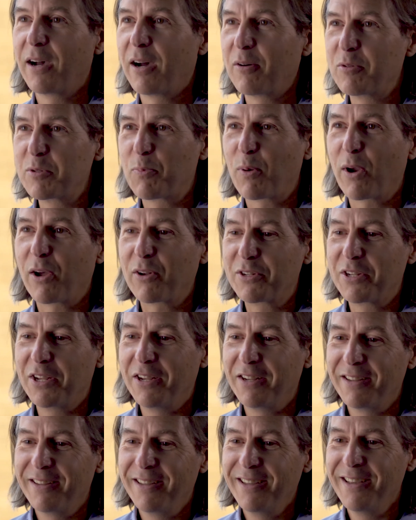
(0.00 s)
I was proud
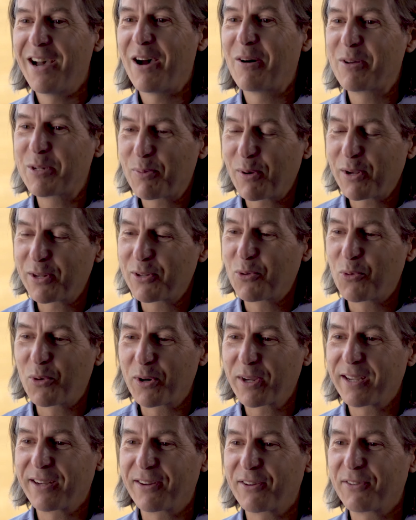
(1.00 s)
to
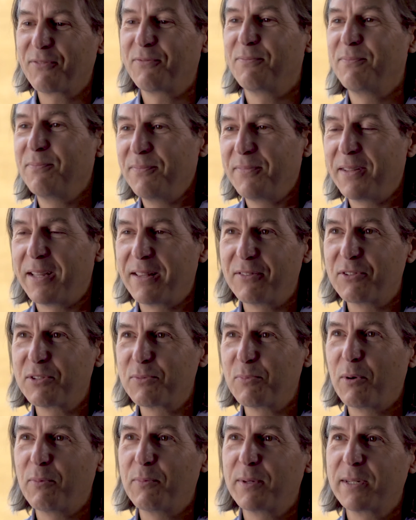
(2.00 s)
work here in
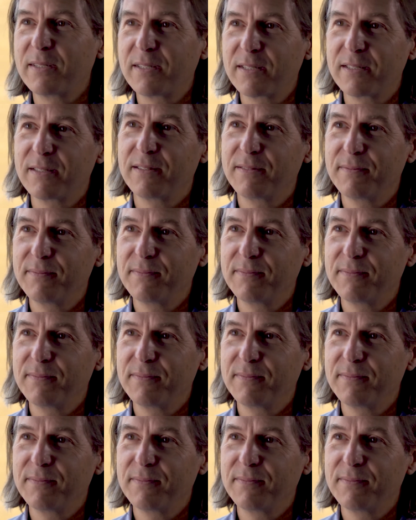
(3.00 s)
those moments.